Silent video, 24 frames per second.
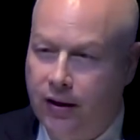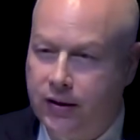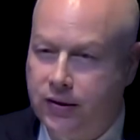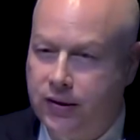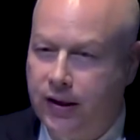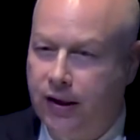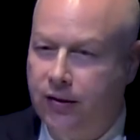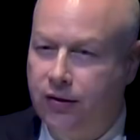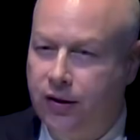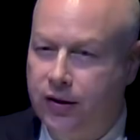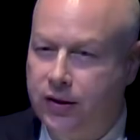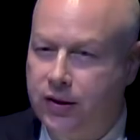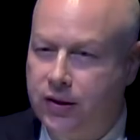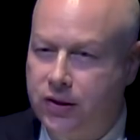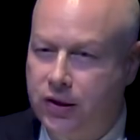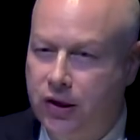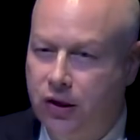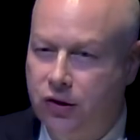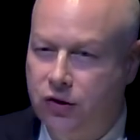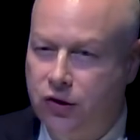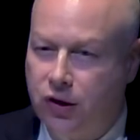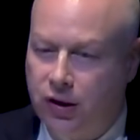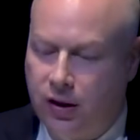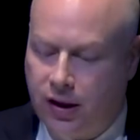Did the
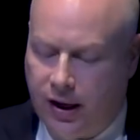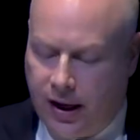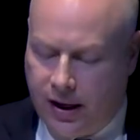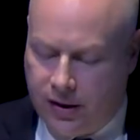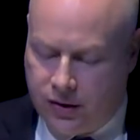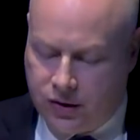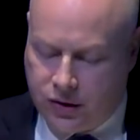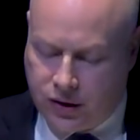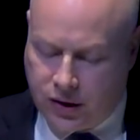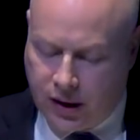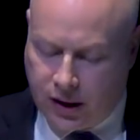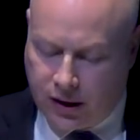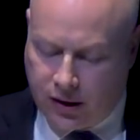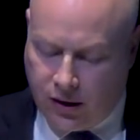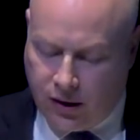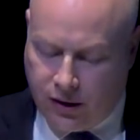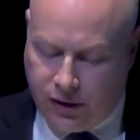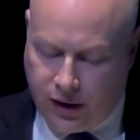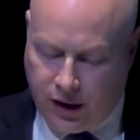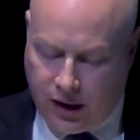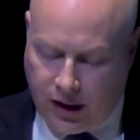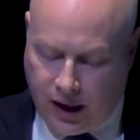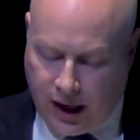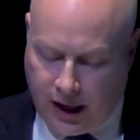decision then signal
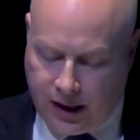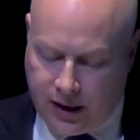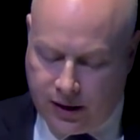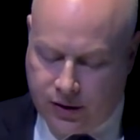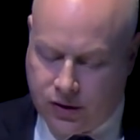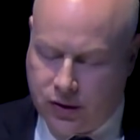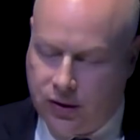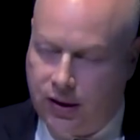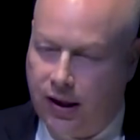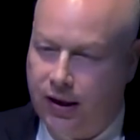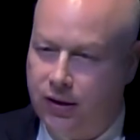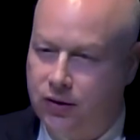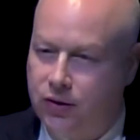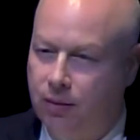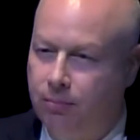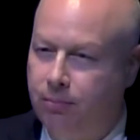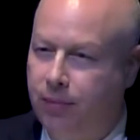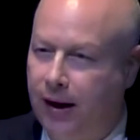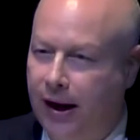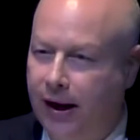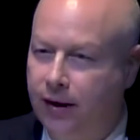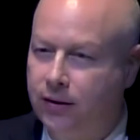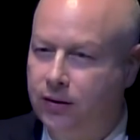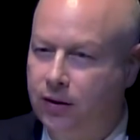the United States'
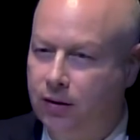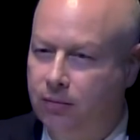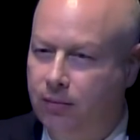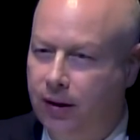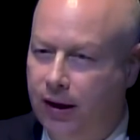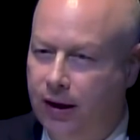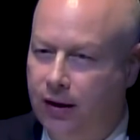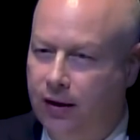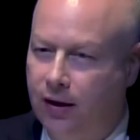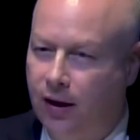abandonment